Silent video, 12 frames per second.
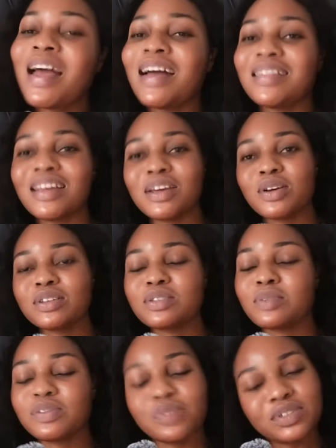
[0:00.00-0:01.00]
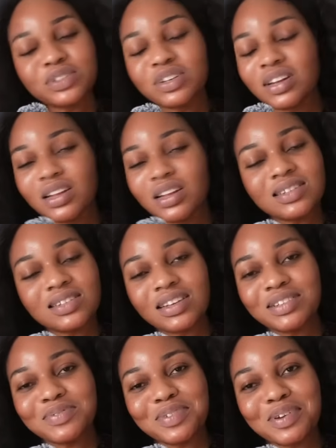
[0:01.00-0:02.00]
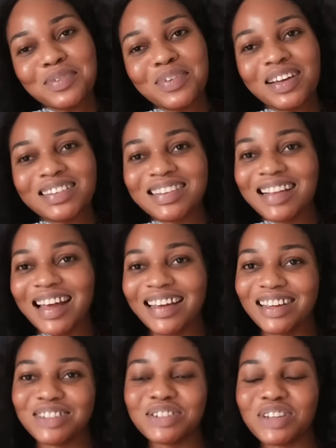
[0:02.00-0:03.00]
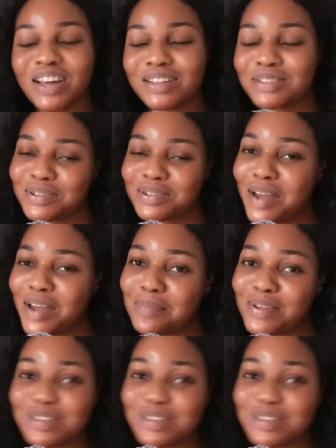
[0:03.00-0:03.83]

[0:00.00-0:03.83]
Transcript: And thank you all so much for tuning in today's video. Don't forget to like and share and subscribe.